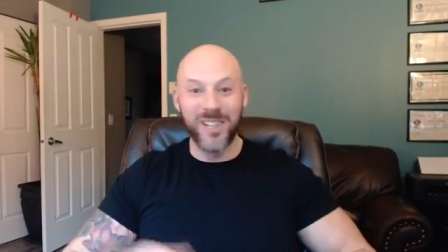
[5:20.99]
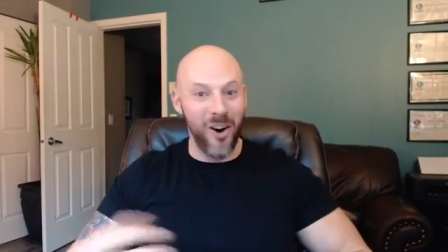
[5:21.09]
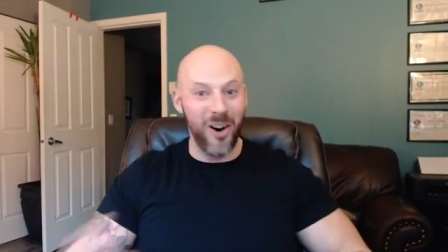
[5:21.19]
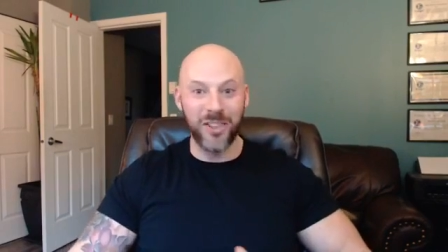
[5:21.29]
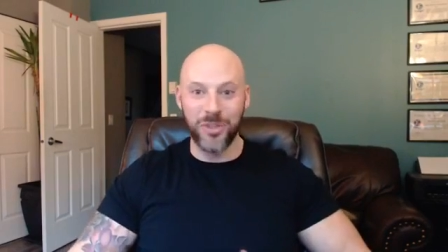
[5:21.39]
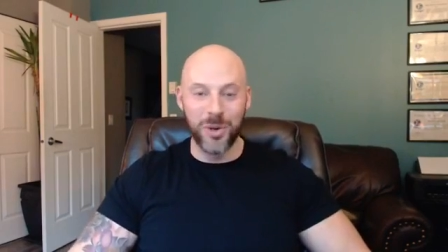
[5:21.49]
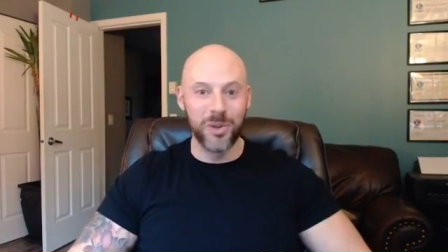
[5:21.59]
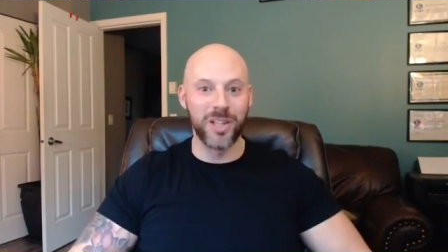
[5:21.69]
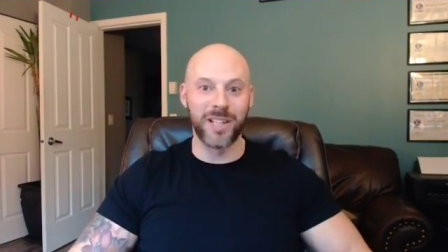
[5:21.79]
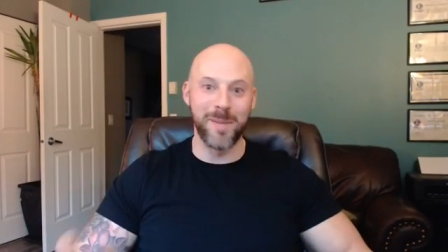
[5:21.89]
gone
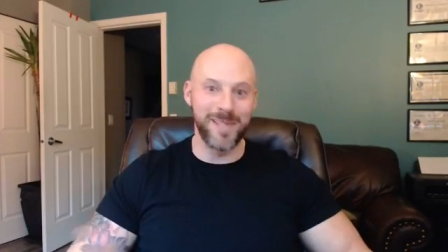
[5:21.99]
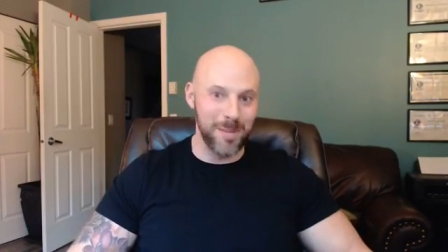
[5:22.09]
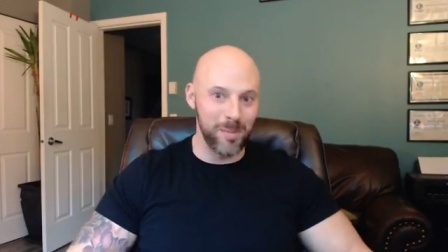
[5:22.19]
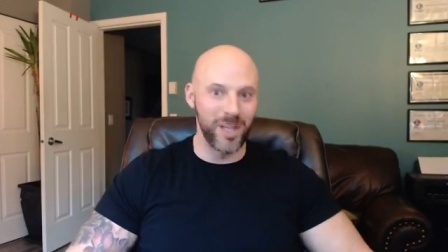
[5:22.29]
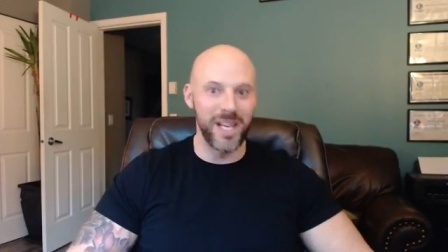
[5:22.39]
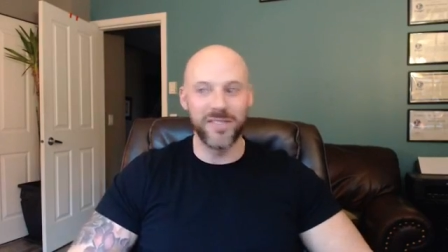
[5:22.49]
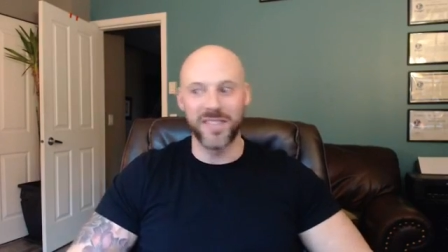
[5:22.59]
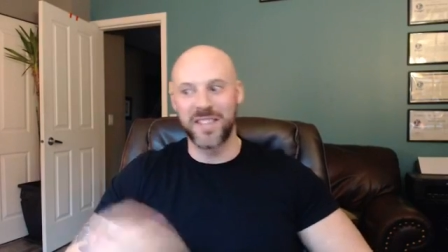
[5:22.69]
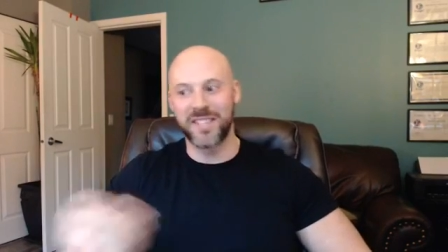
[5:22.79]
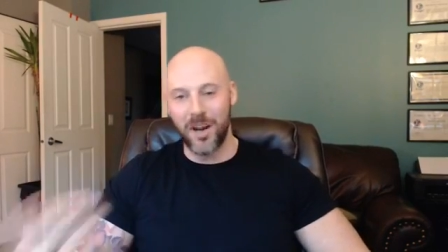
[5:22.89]
through the limiting beliefs
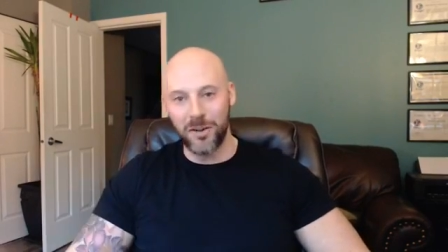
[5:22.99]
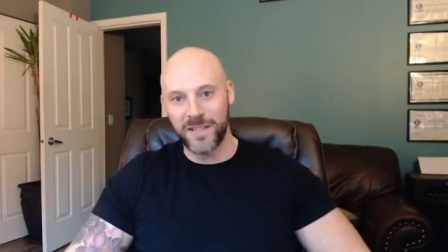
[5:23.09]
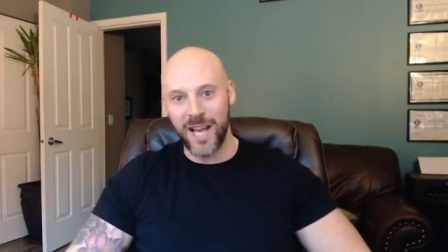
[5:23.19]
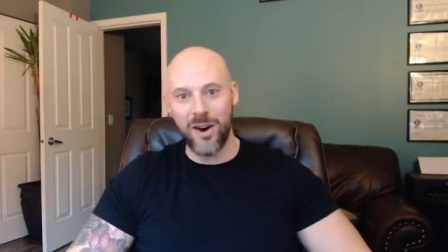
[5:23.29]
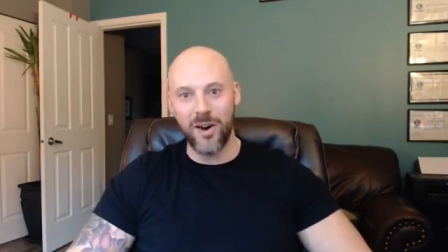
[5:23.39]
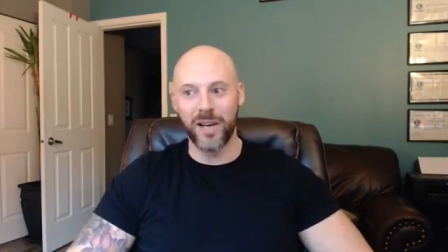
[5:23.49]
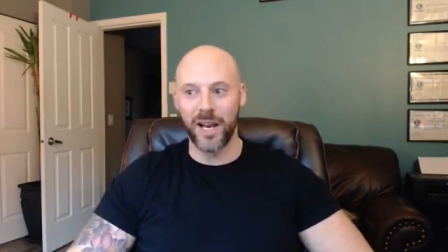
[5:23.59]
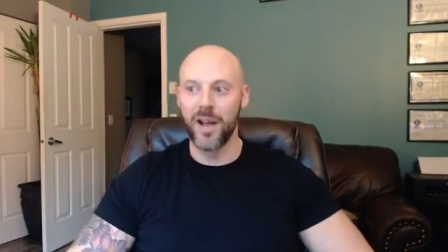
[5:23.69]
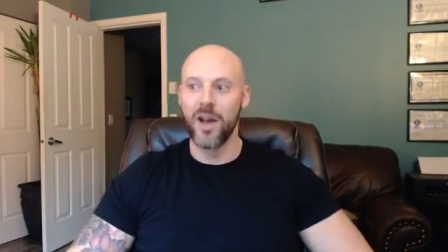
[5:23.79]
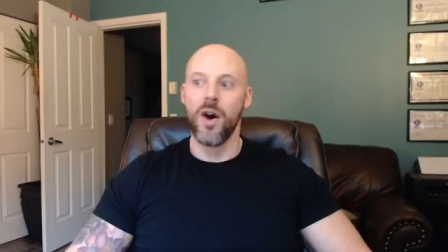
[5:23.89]
and the self-doubt and